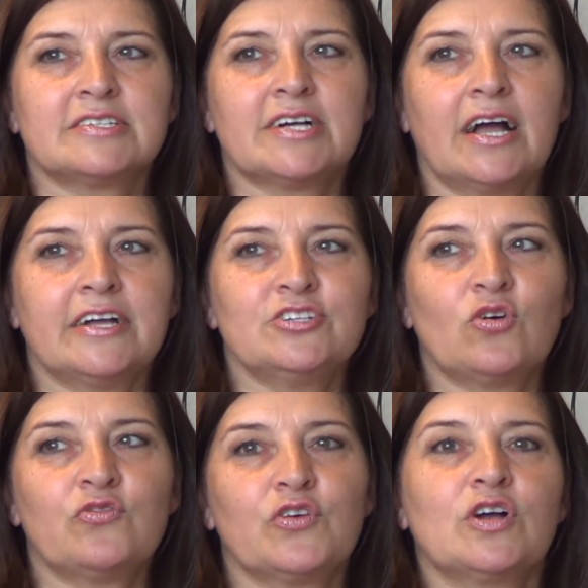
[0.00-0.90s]
kind
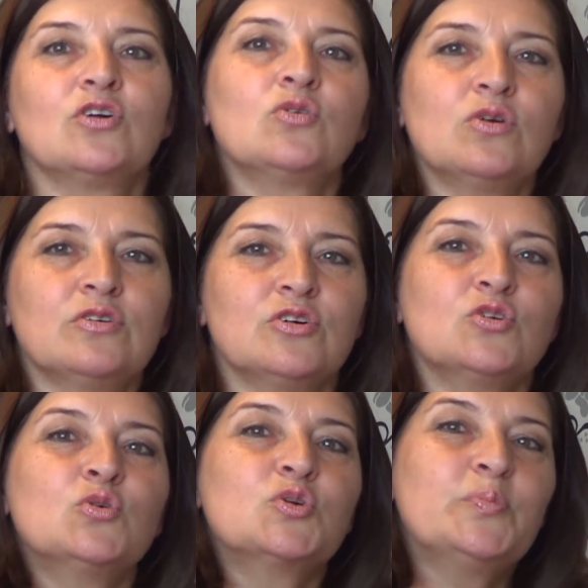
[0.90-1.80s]
of
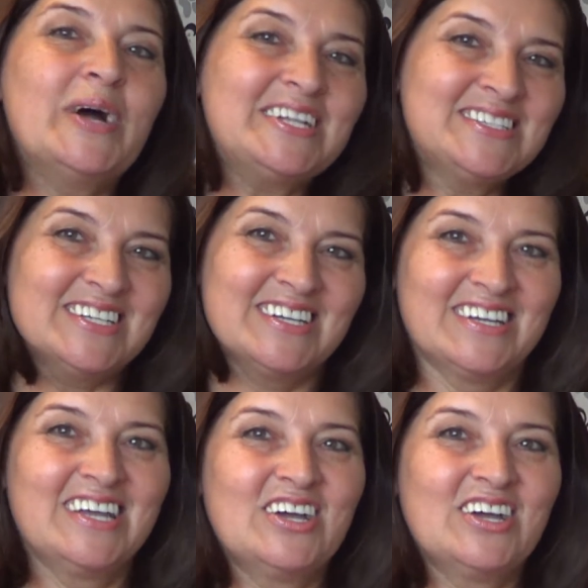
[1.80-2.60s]
Gurbeti,